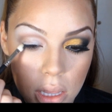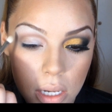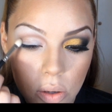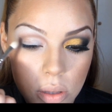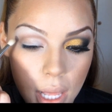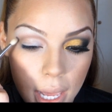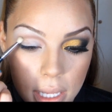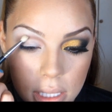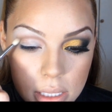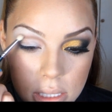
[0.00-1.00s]
little
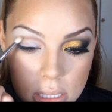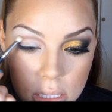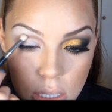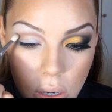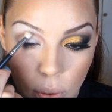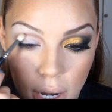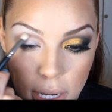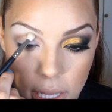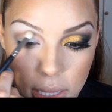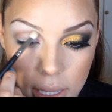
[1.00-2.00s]
lines or
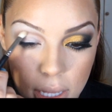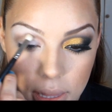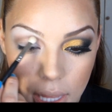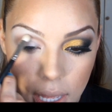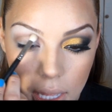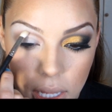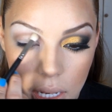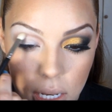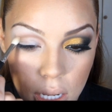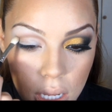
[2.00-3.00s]
anything like that.
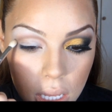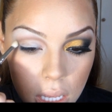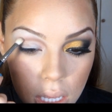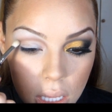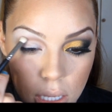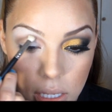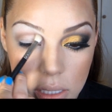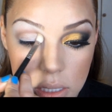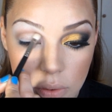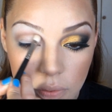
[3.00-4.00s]

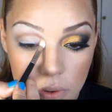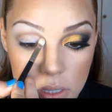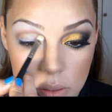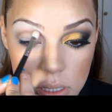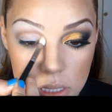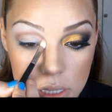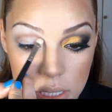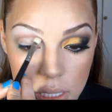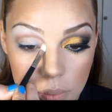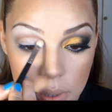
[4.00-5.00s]
So first we're just
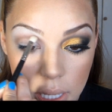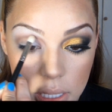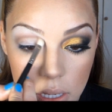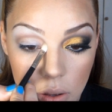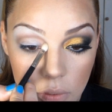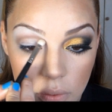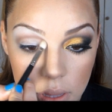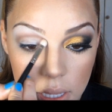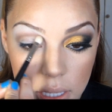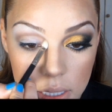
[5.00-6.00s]
gonna blend over
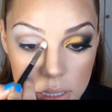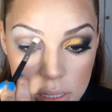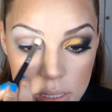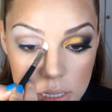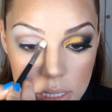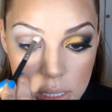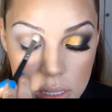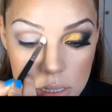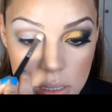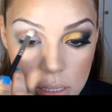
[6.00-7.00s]

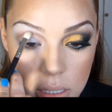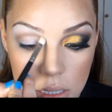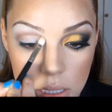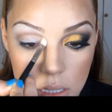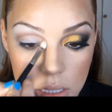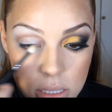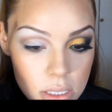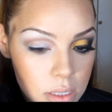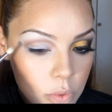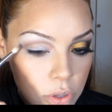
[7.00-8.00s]
this to
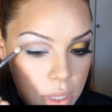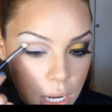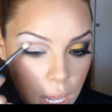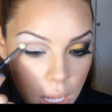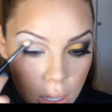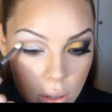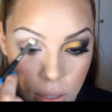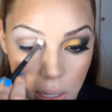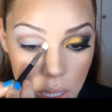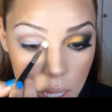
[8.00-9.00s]
smooth it out.